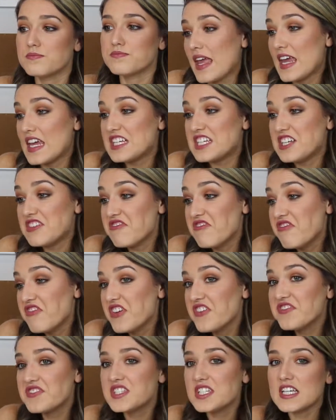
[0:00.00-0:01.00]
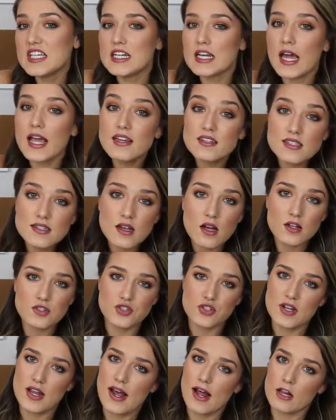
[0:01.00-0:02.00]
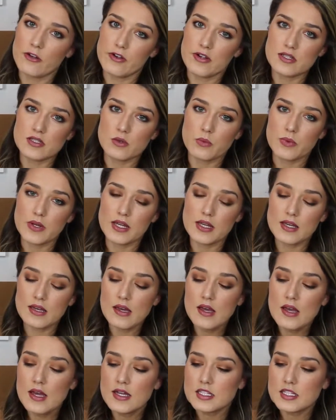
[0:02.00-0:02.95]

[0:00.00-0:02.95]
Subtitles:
1,850, 1,900 calories a week,